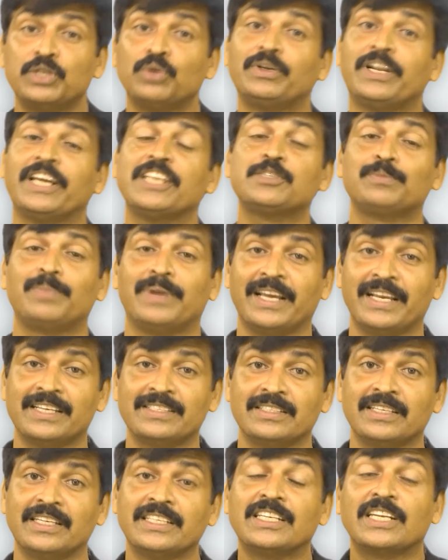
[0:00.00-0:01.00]
to take
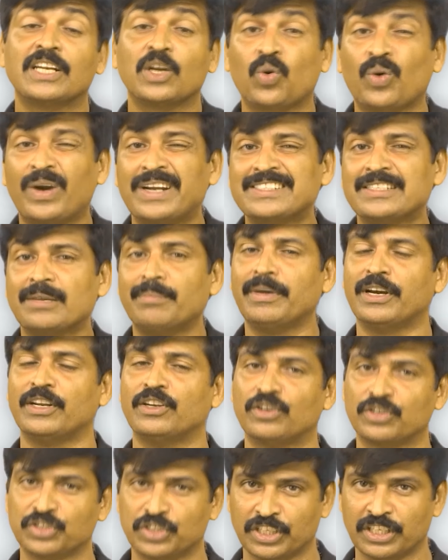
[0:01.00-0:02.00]
place, it requires some
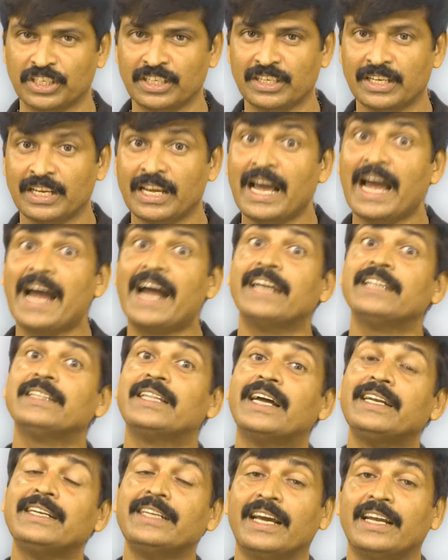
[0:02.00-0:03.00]
energy, and
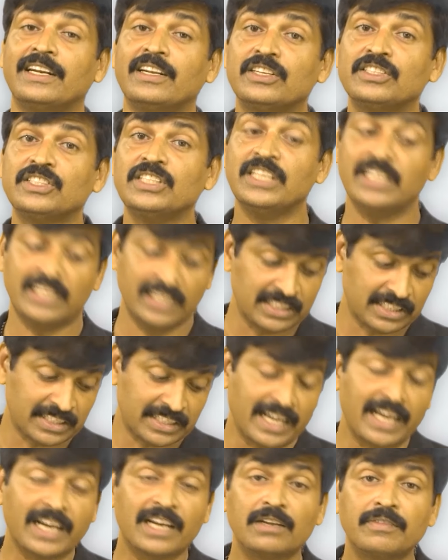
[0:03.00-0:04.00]
that energy is
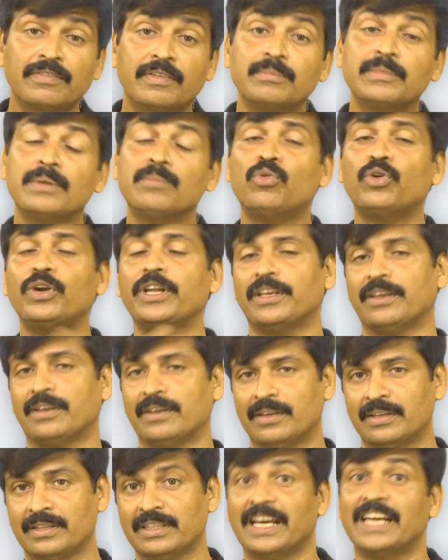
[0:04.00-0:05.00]
taken from the body.
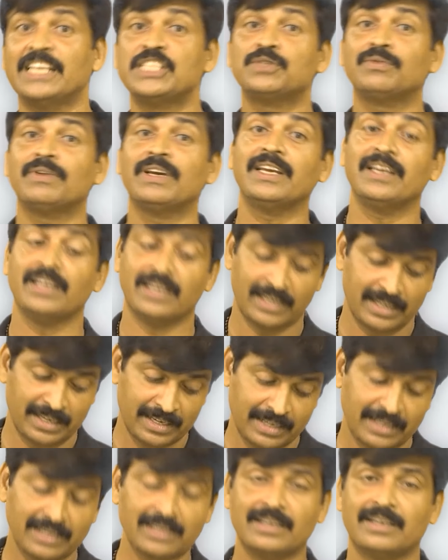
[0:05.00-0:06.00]
That is why
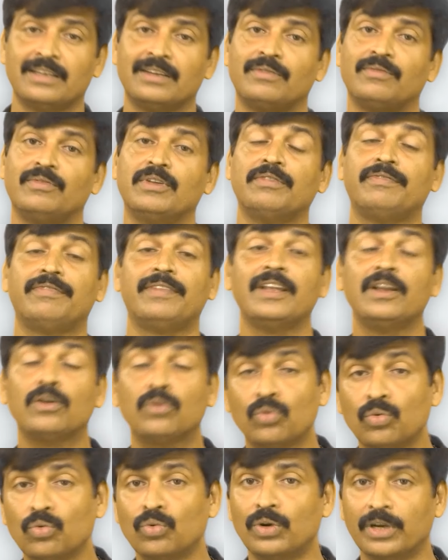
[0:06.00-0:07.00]
we feel
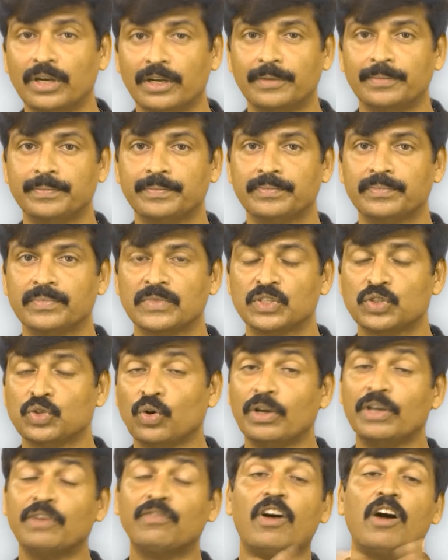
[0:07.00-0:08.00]
cool.
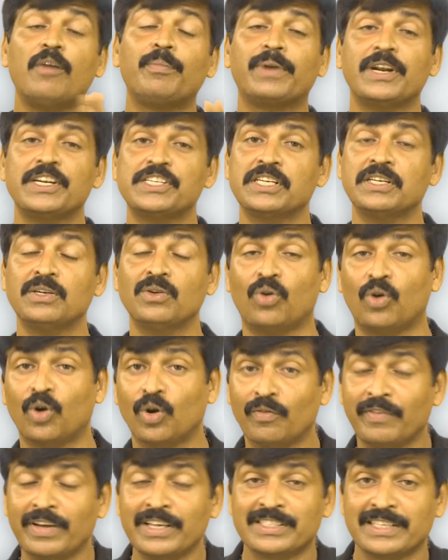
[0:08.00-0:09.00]
So, evaporation
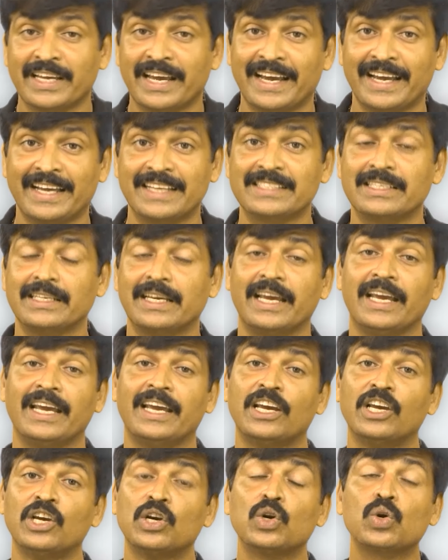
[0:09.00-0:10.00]
always has
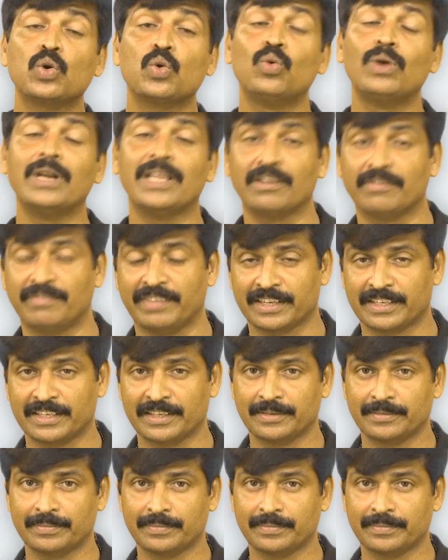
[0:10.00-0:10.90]
a cooling effect.